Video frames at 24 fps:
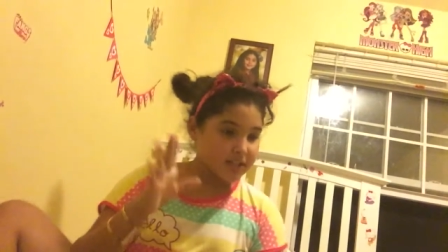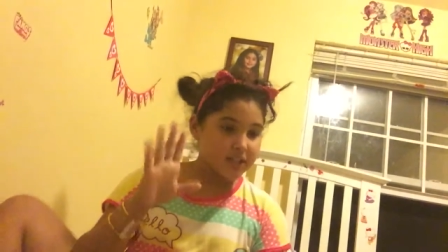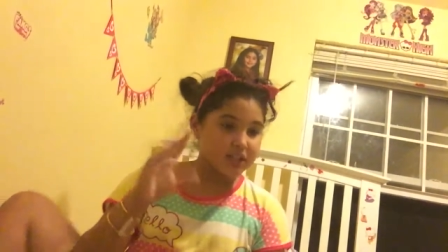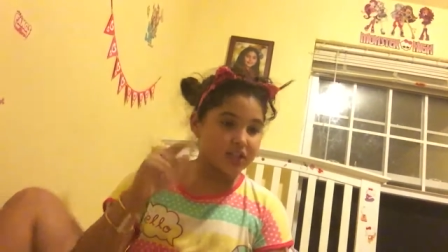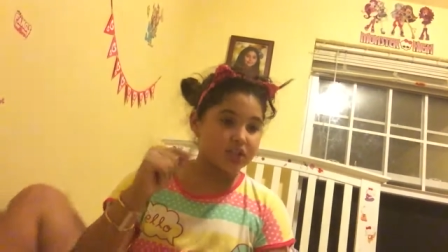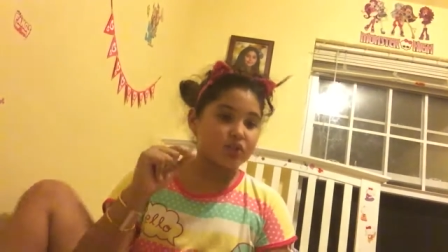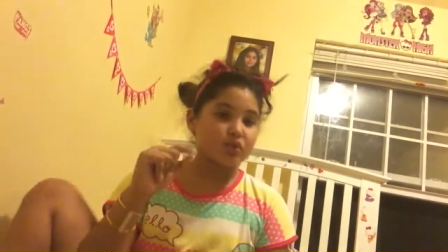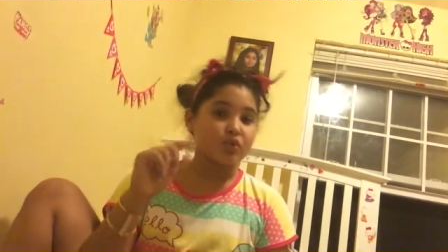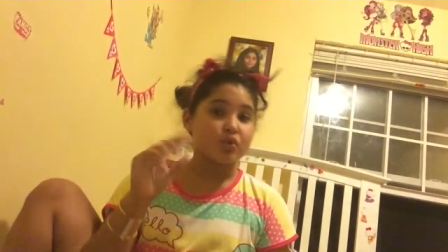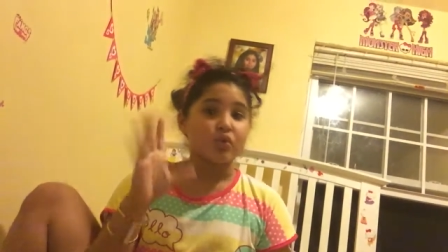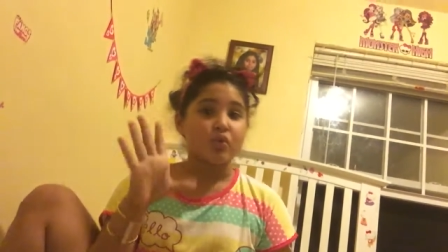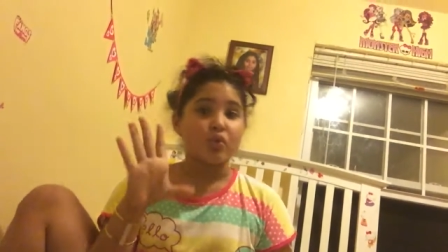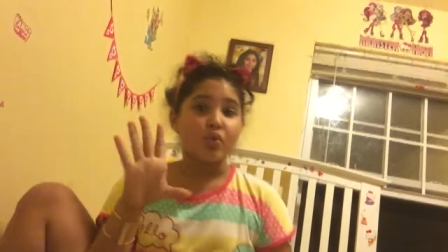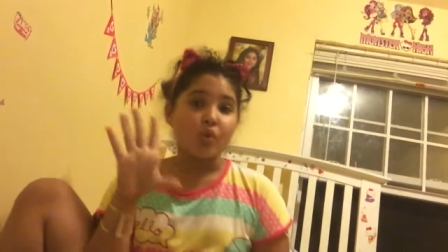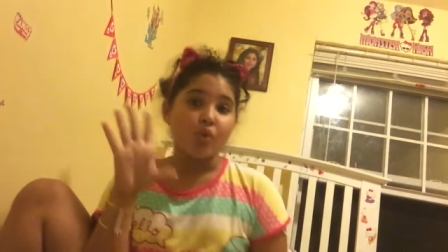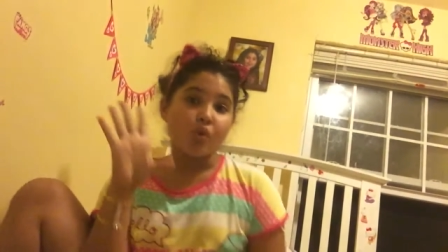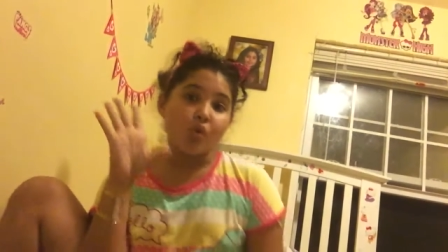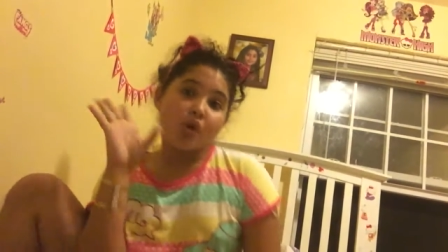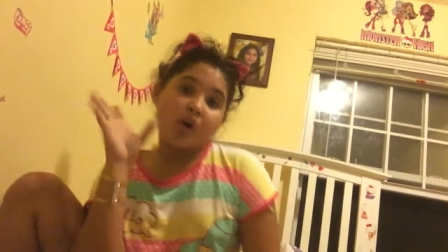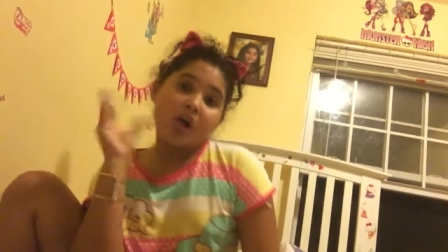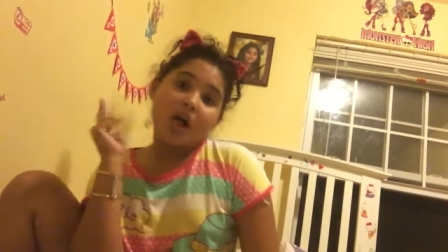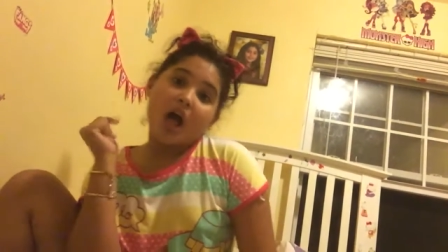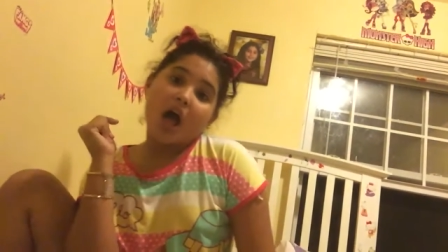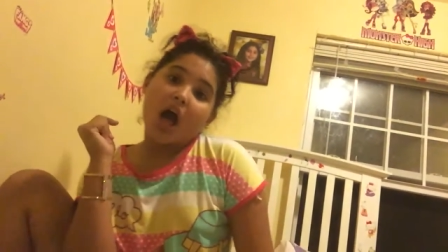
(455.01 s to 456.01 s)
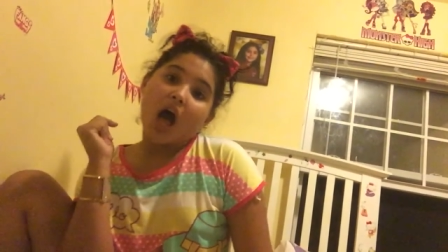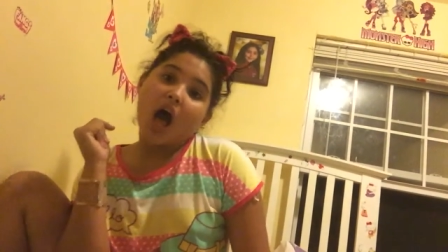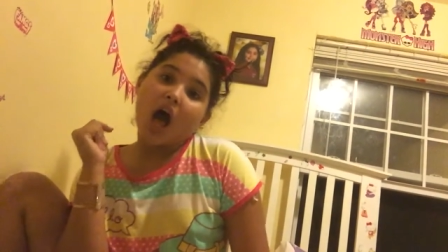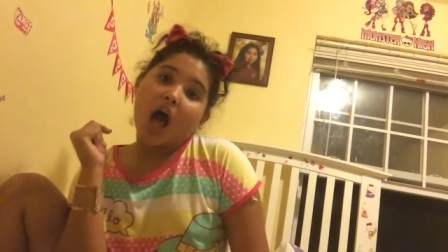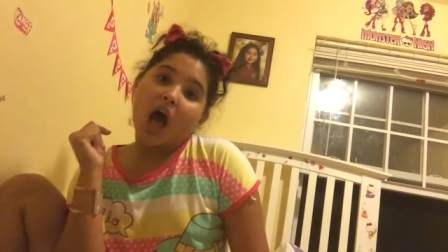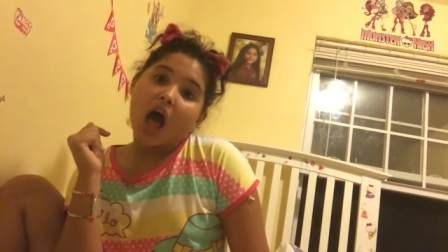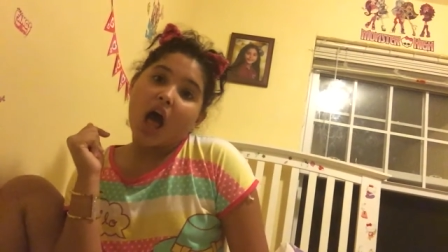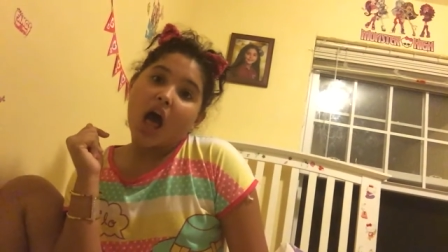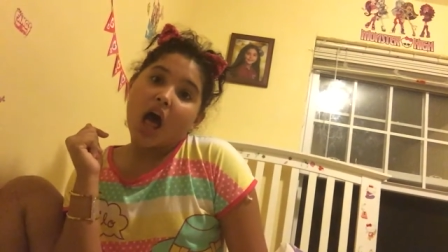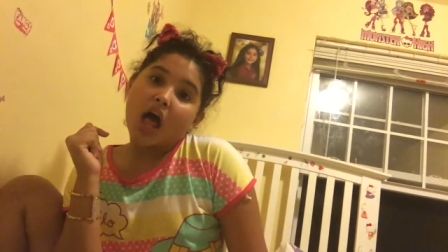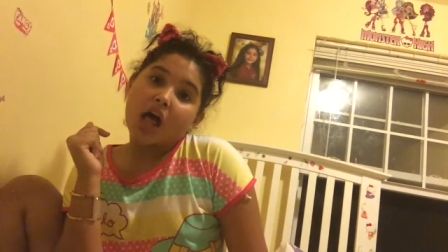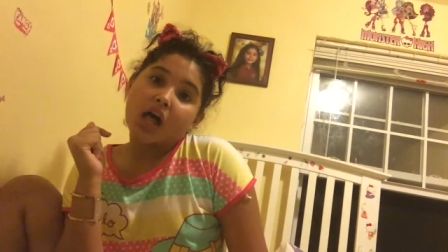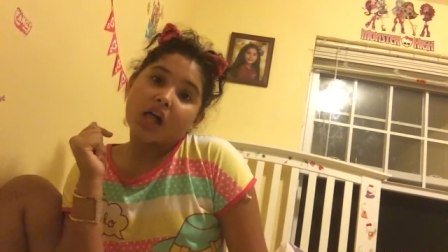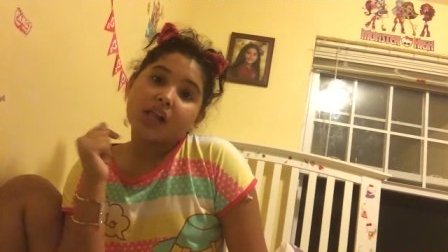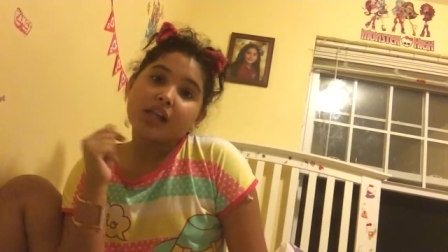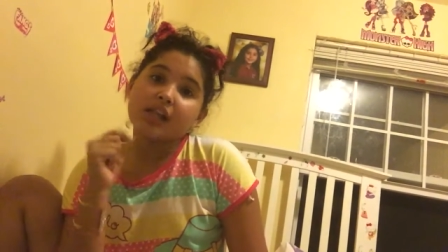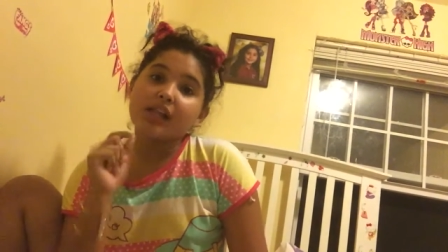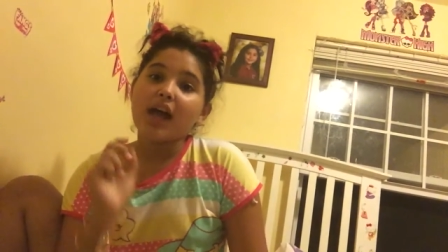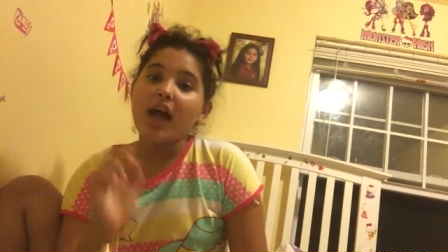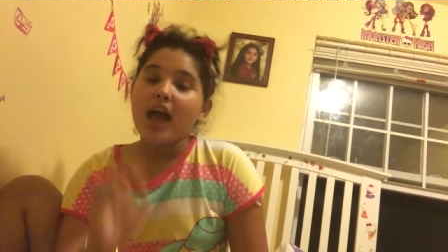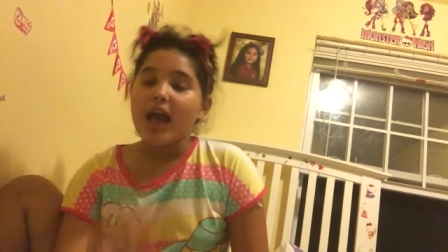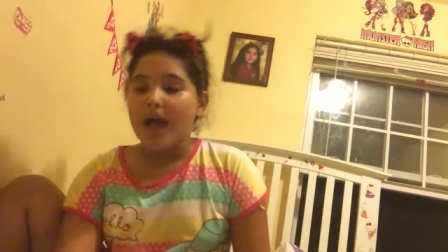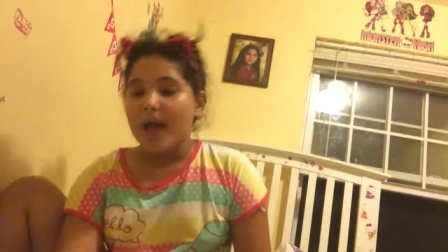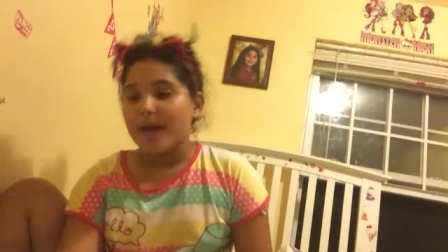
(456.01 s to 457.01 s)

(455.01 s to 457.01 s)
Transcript: to school haul.